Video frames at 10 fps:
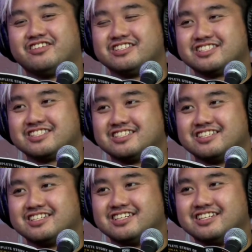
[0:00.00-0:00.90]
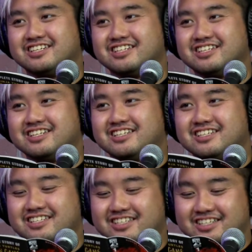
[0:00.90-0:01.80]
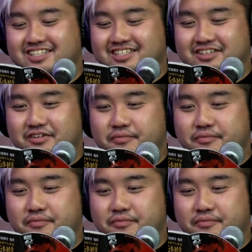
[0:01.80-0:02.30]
Sorry, Cosmo in the chat. This guy.